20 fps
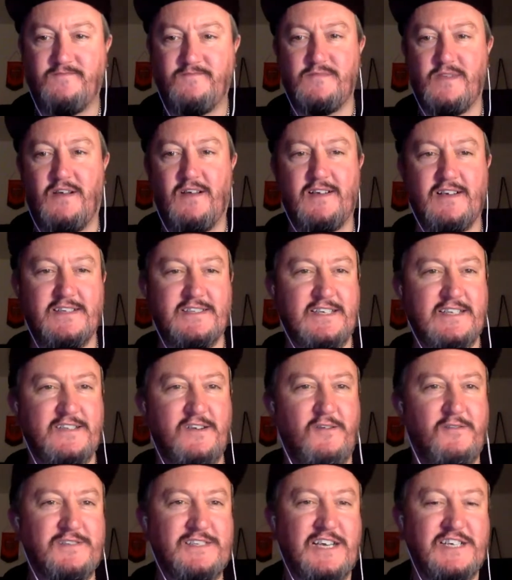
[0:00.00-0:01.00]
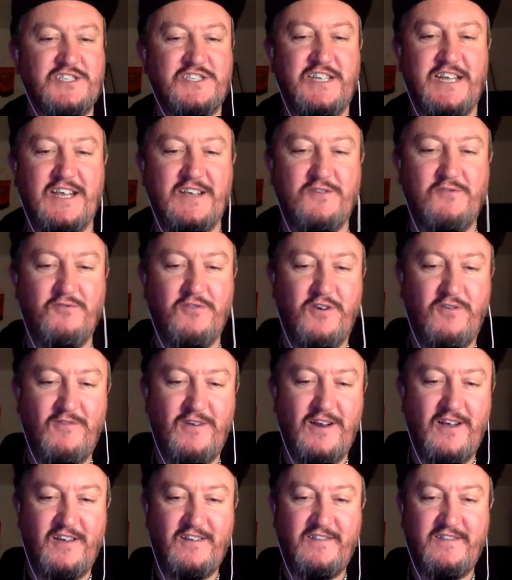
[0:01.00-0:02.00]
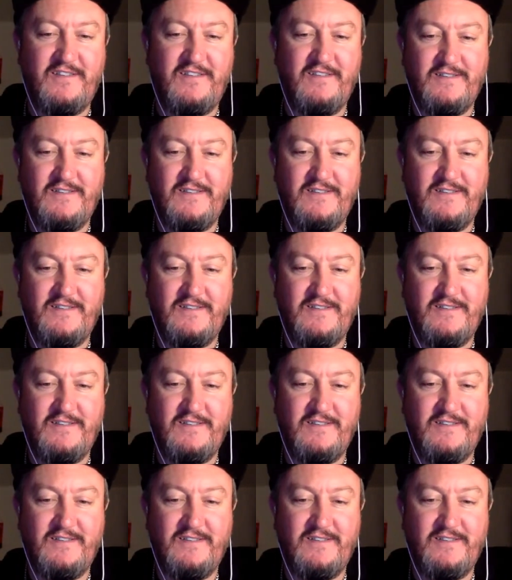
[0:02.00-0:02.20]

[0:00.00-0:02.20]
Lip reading: Right, guys, I don't know if it's Ashley a gooner or not.